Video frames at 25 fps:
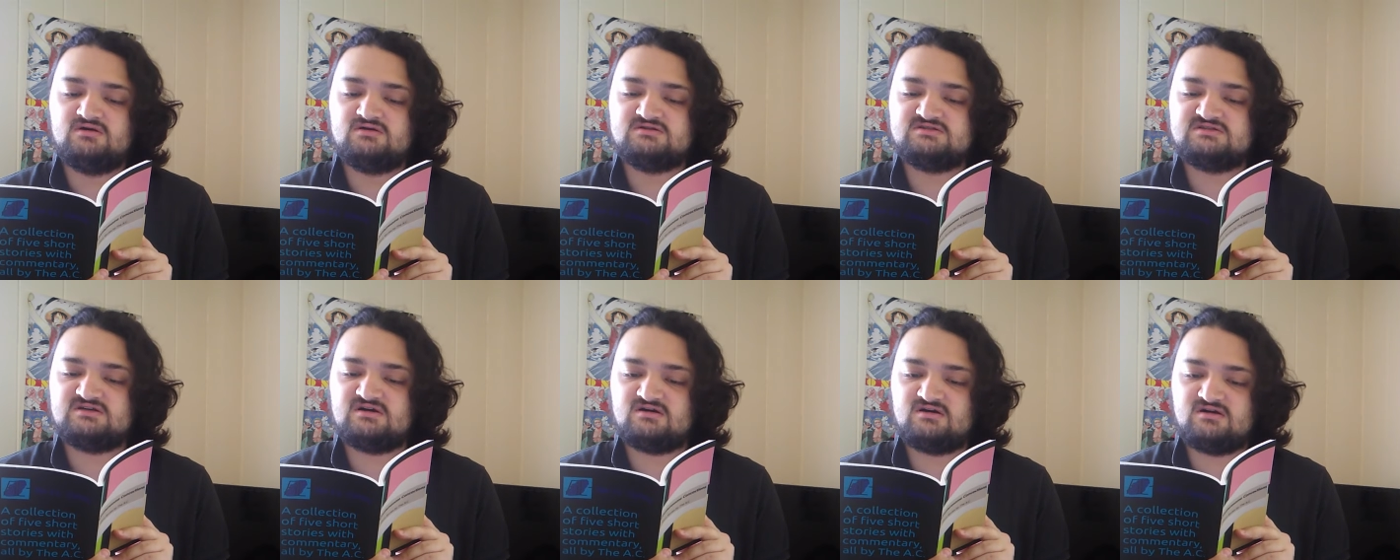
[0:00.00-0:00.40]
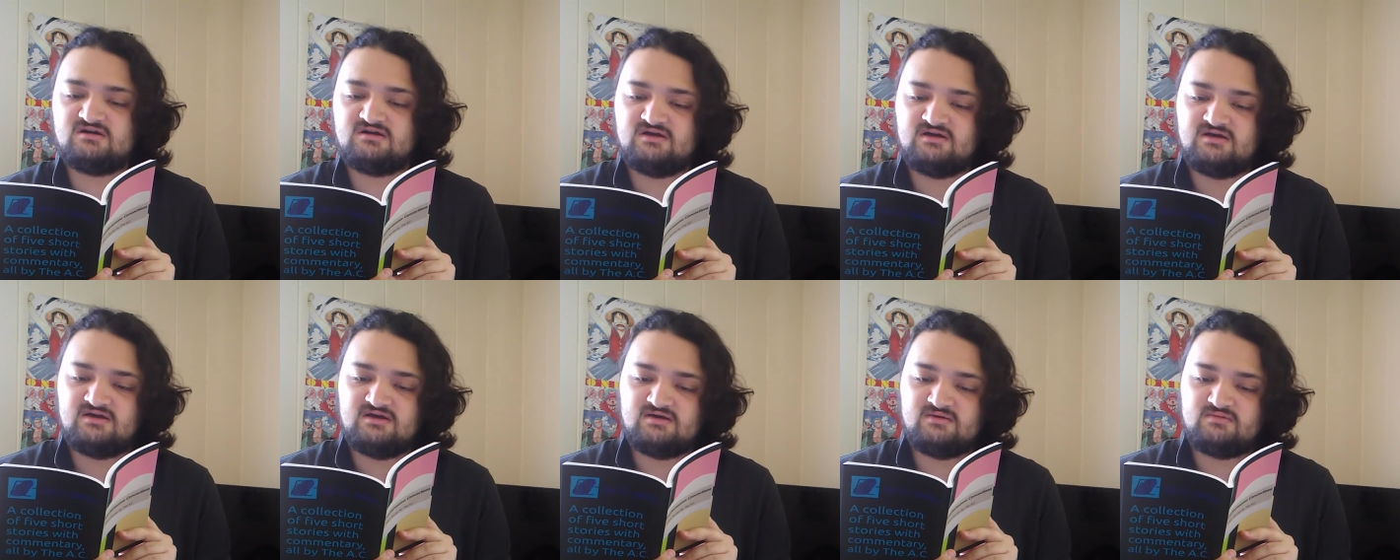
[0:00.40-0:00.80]
"Sorry,"
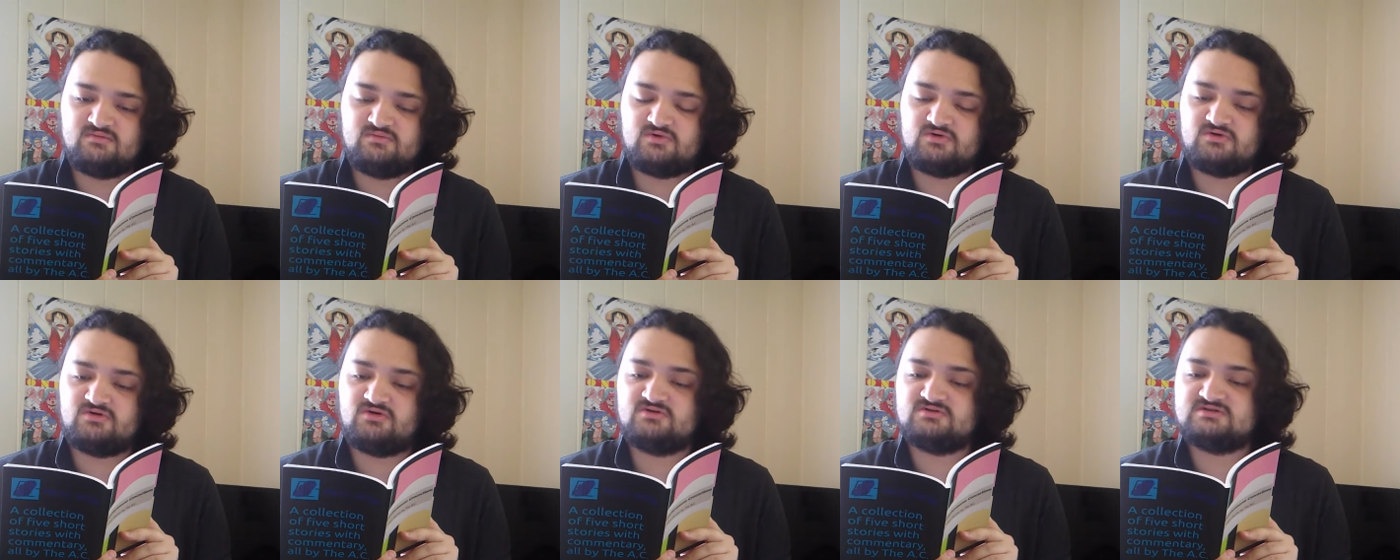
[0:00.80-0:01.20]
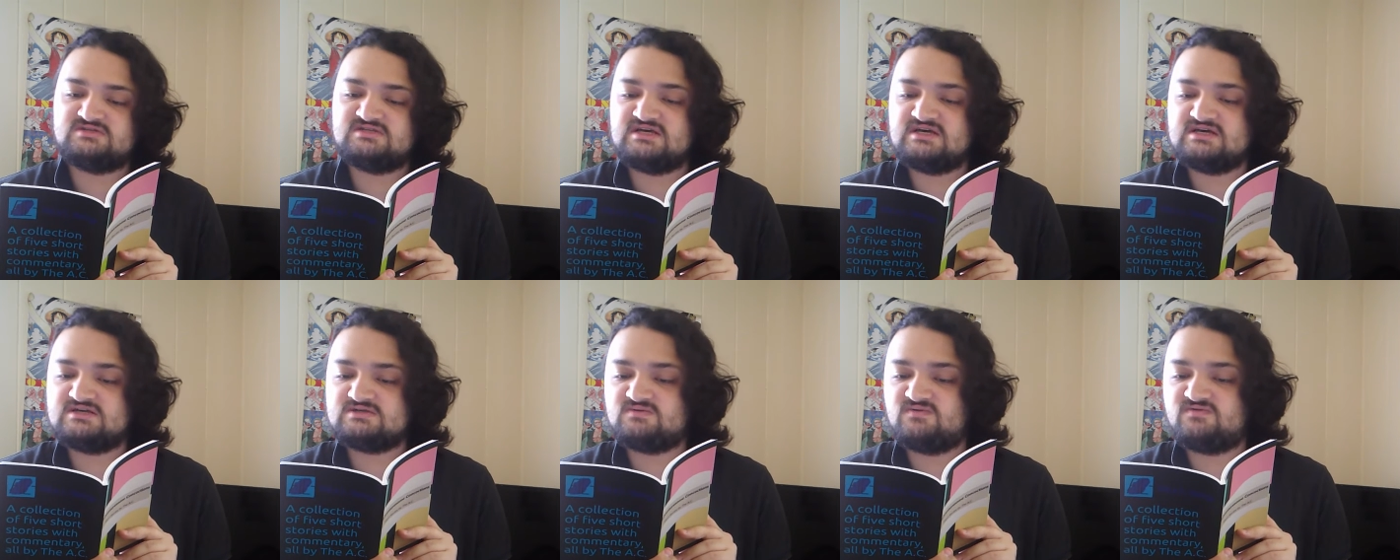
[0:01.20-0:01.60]
Baruo
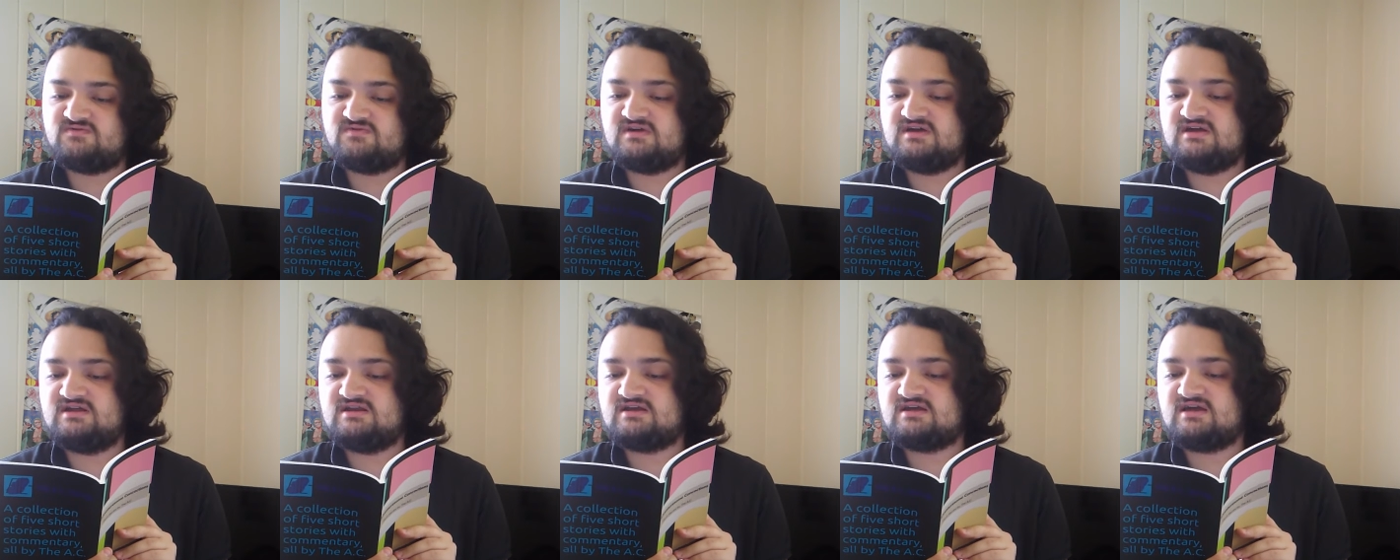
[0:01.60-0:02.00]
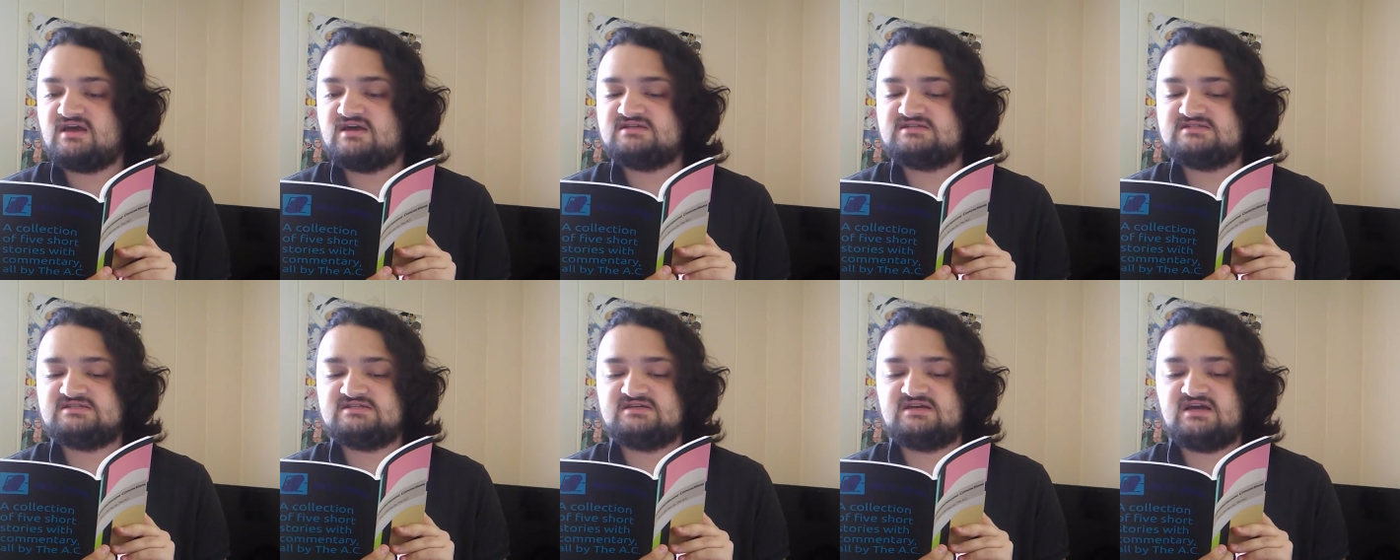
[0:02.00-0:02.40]
says, with an
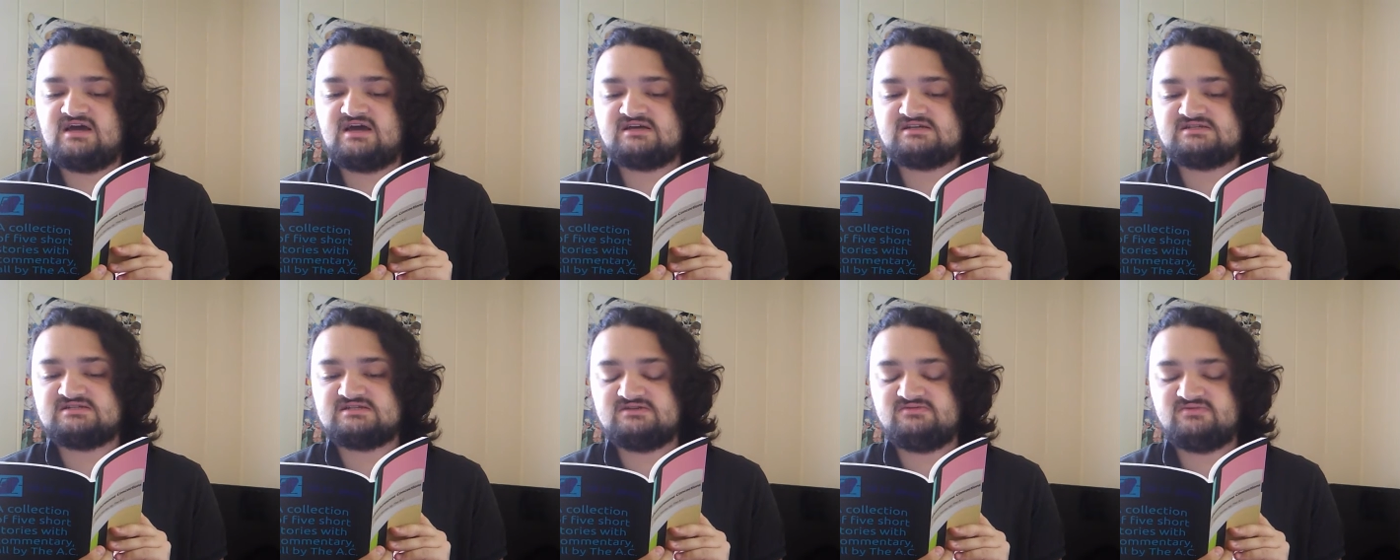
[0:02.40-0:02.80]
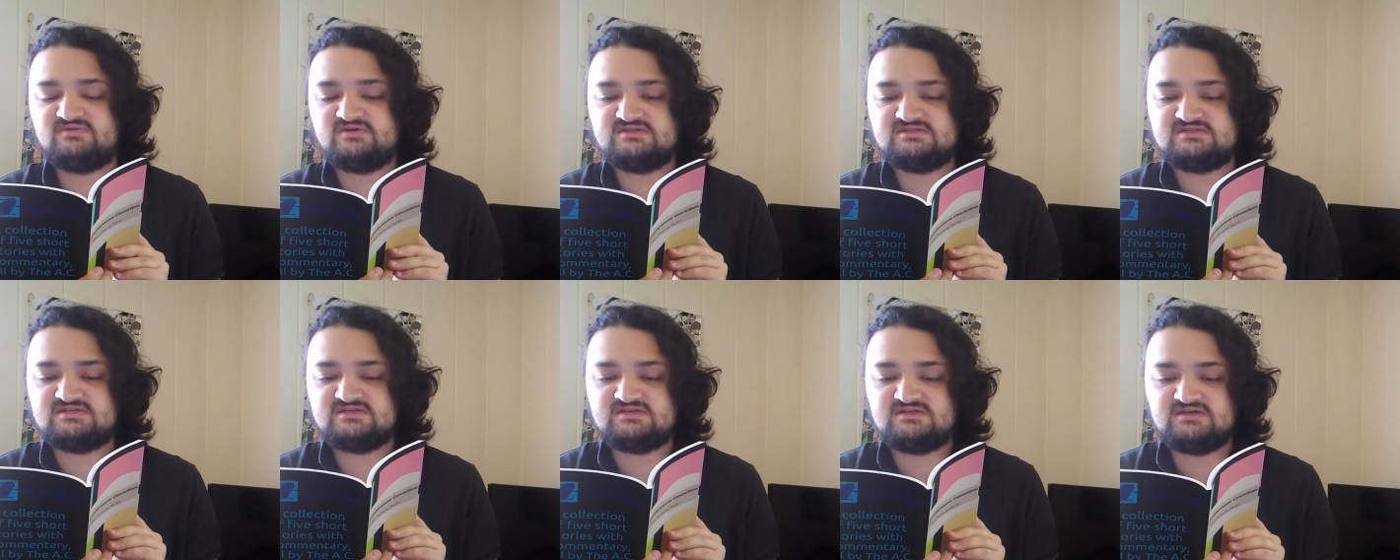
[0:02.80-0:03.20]
indication he actually
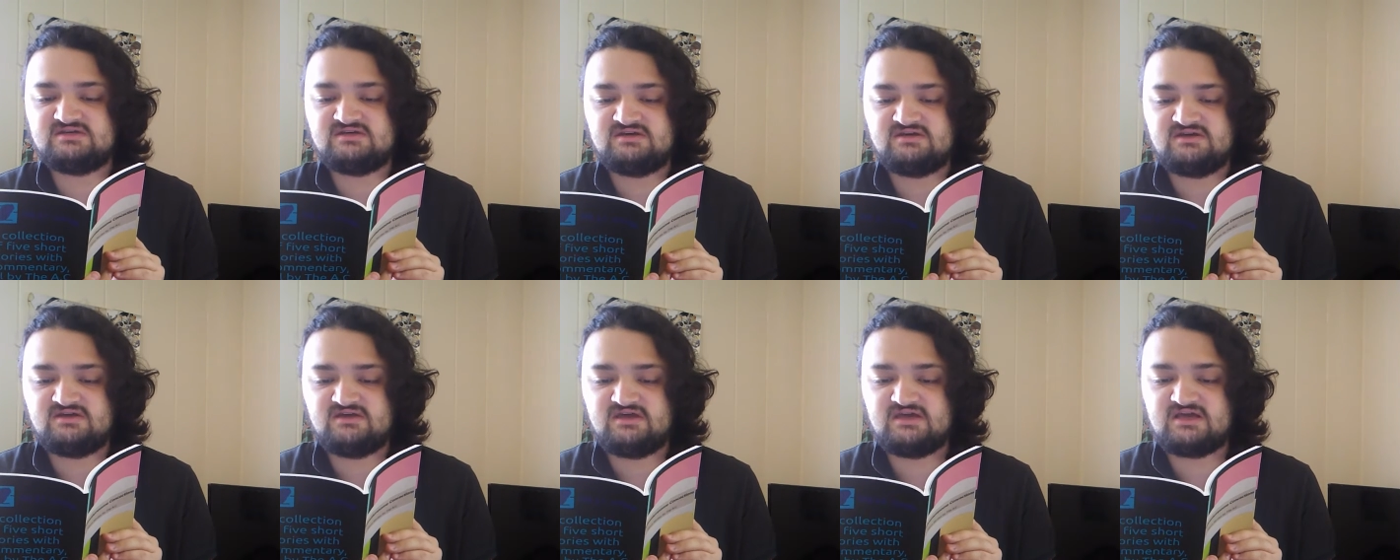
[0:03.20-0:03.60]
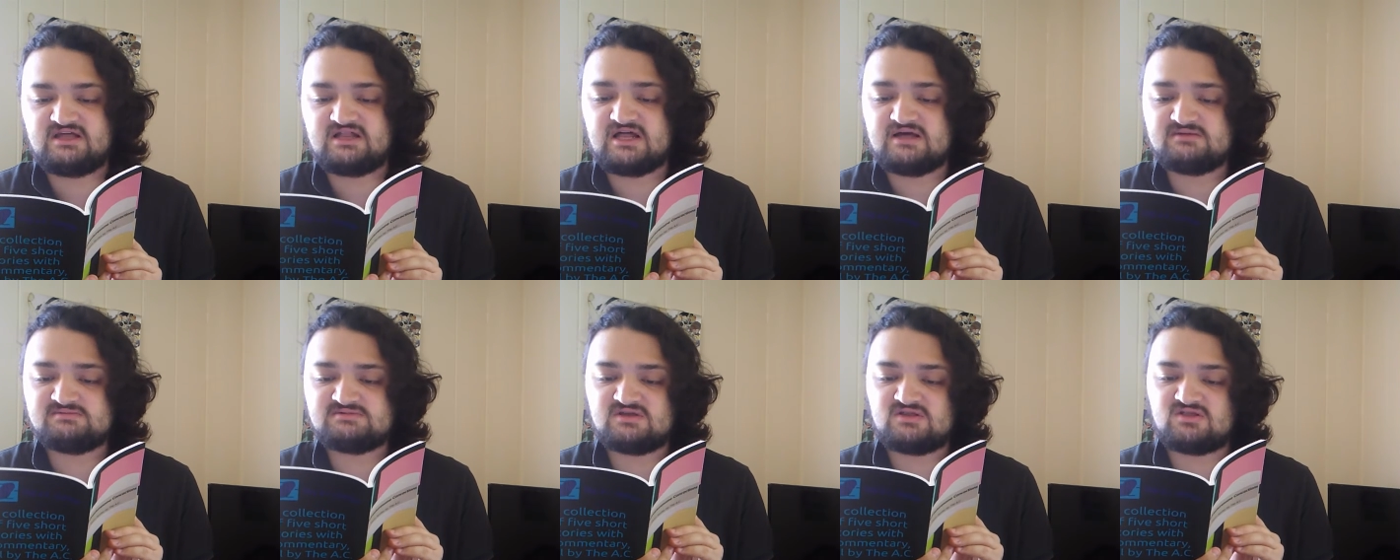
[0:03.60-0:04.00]
means it. He
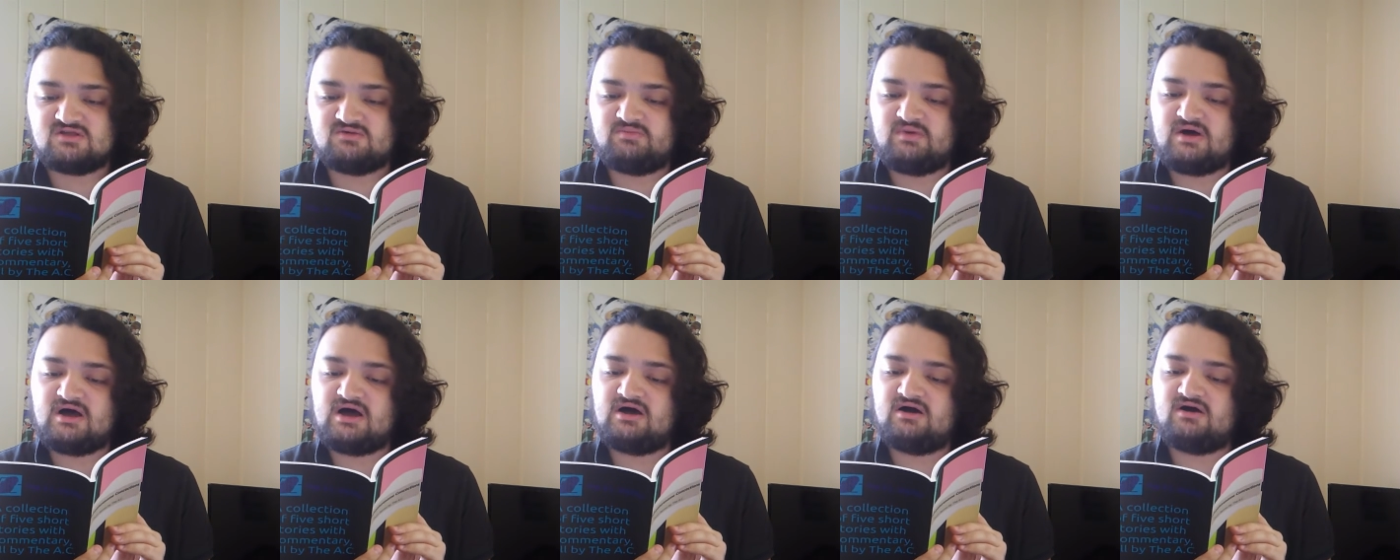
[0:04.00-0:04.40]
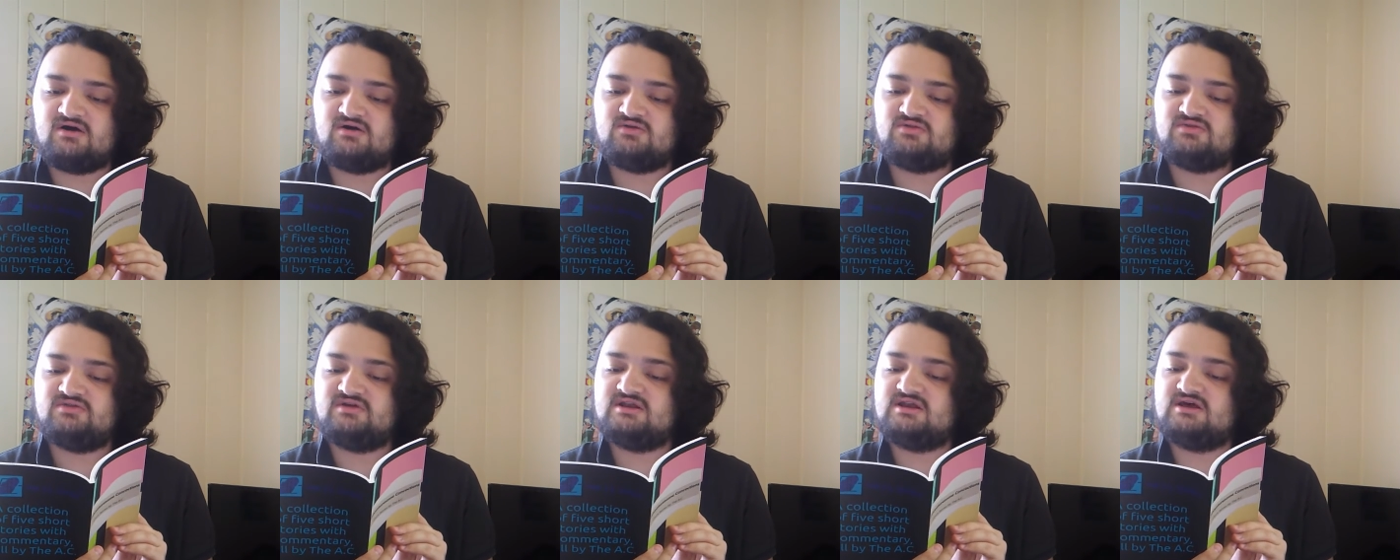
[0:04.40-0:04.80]
climbs up the
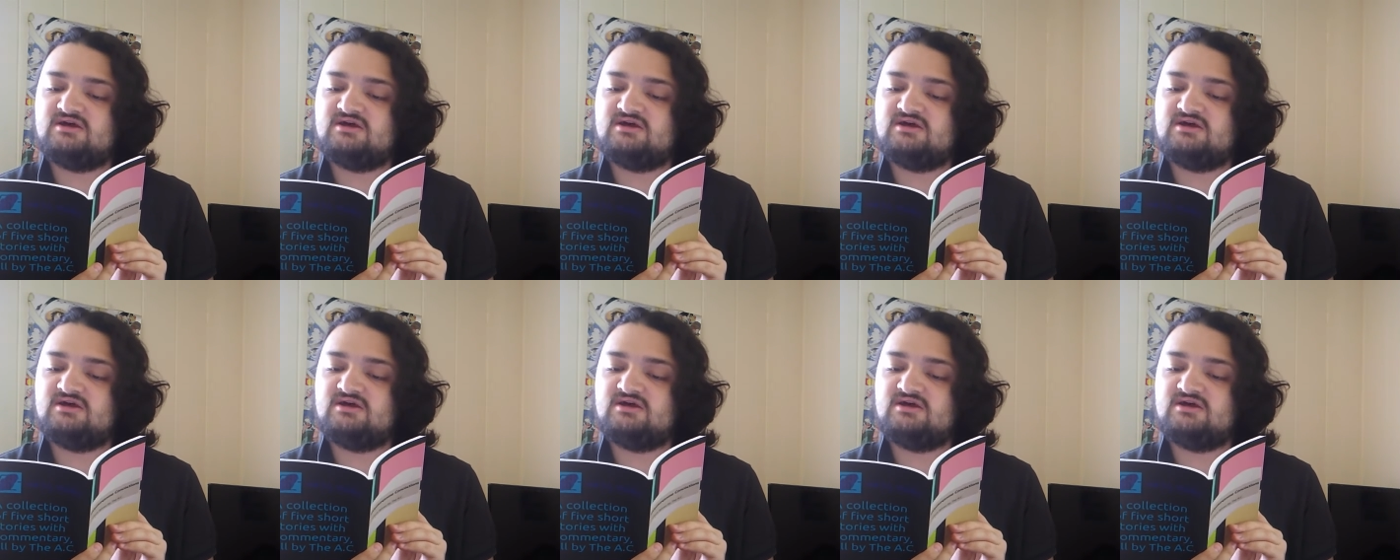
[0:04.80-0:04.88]
pile, then